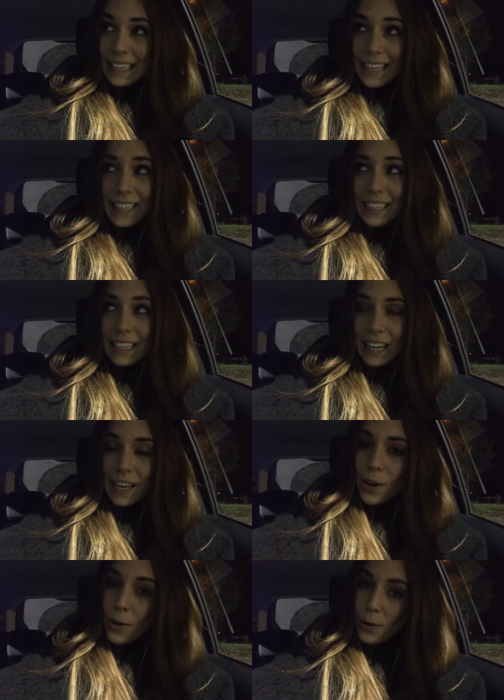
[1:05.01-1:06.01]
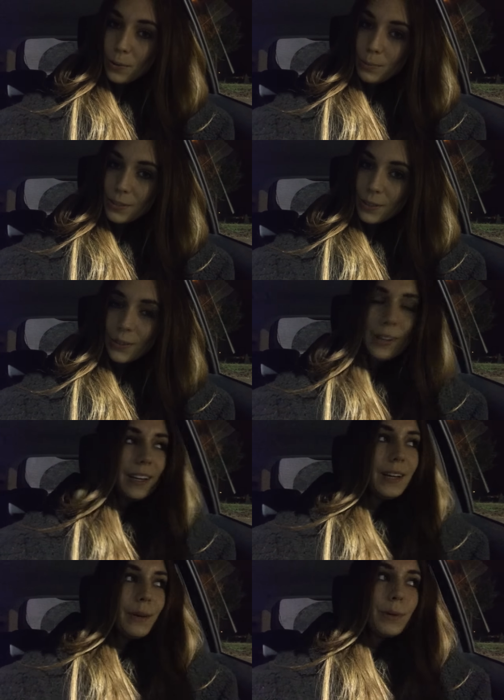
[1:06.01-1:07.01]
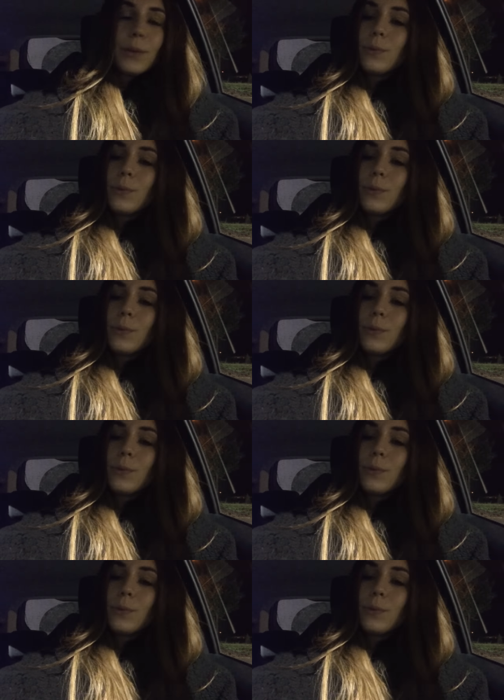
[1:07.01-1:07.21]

think i hope so but